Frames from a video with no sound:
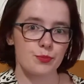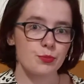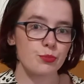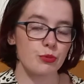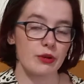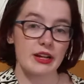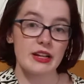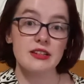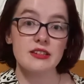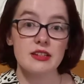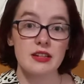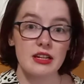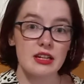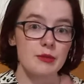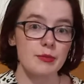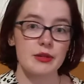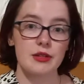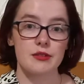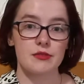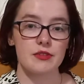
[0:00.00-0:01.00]
brings a little
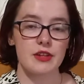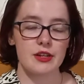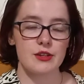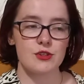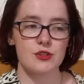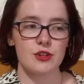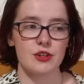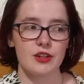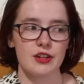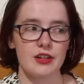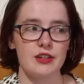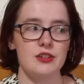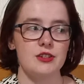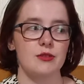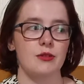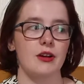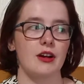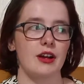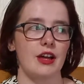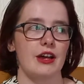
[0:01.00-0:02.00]
bit of nature into
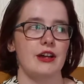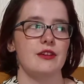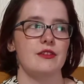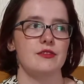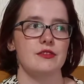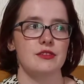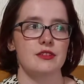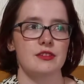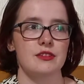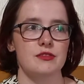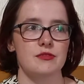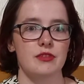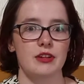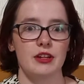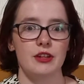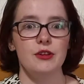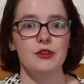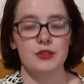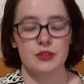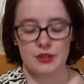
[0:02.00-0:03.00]
our lives is really
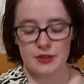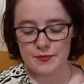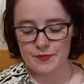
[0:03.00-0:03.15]
good.